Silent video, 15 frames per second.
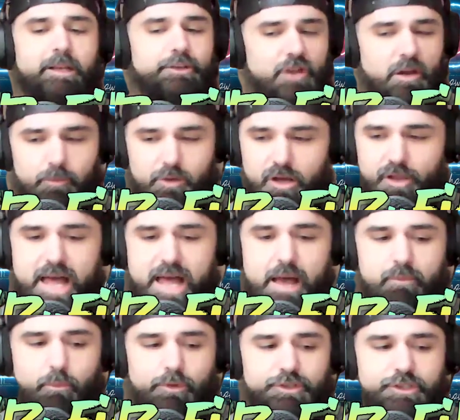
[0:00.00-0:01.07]
a drummer and all
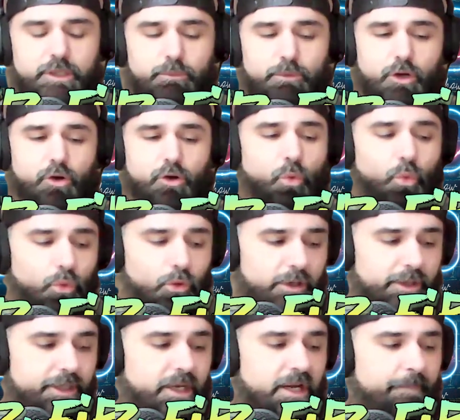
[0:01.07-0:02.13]
that. We want you to
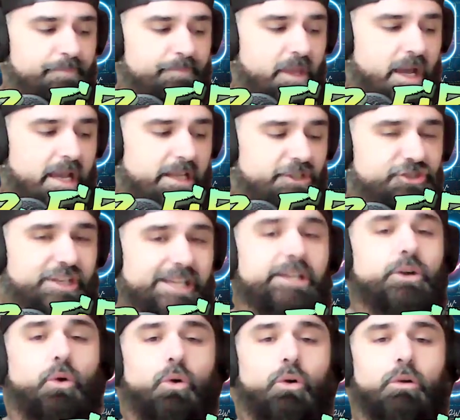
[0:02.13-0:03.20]
record a
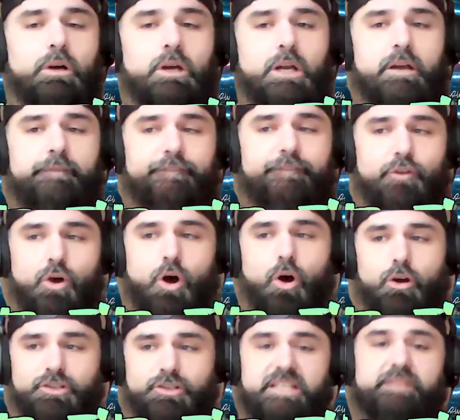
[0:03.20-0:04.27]
jingle for
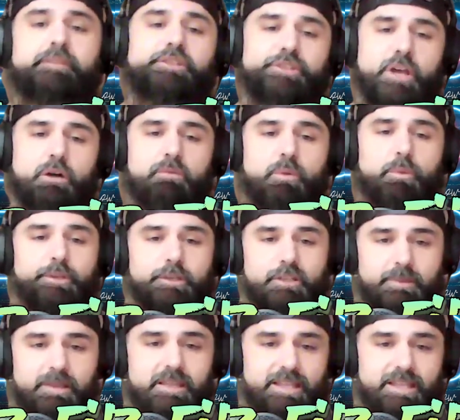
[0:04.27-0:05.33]
our TV show. We want you
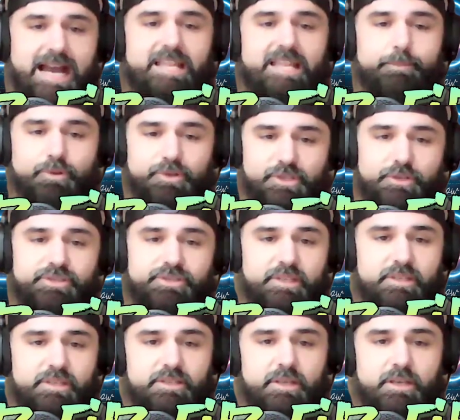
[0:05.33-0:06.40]
to be the guy that
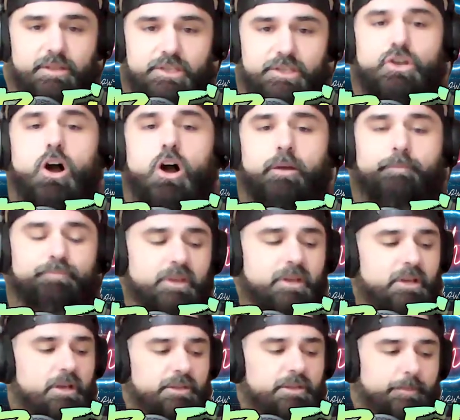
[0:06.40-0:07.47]
produces the song."
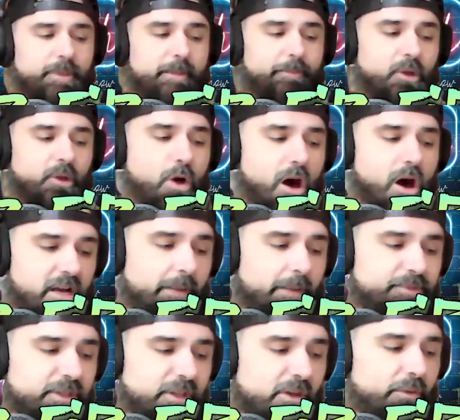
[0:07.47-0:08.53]
The people that walk
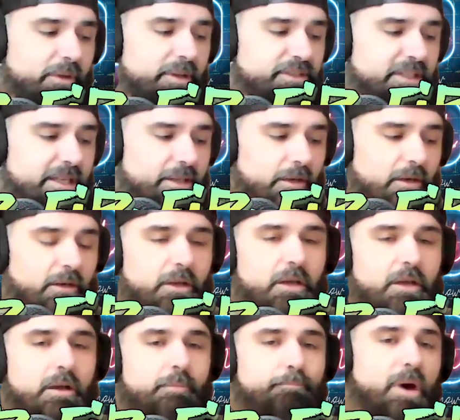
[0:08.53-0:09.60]
up to you is either
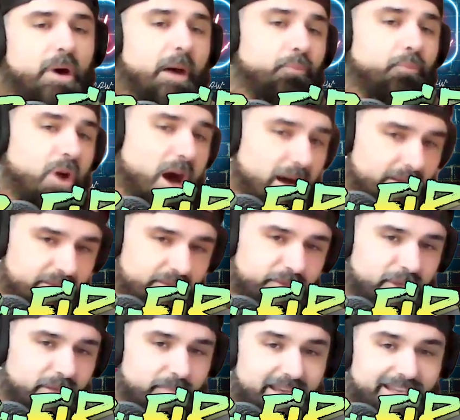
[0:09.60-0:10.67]
Bob Ross,
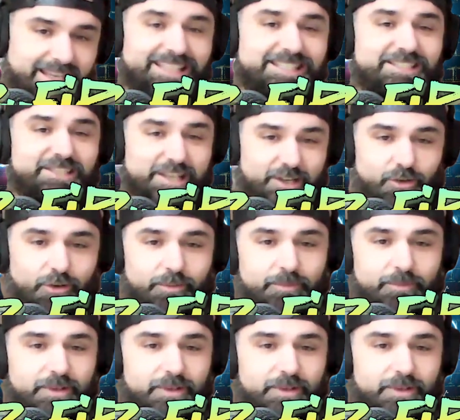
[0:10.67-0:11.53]
you can make his jingle,